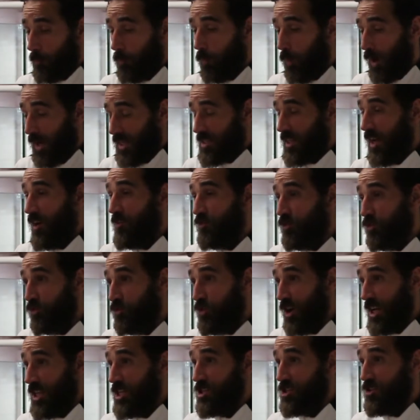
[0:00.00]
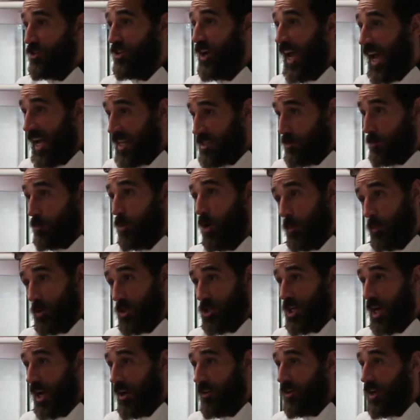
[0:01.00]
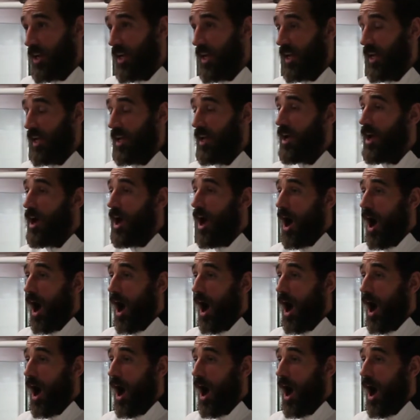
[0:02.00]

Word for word: once I register it as a proper charity,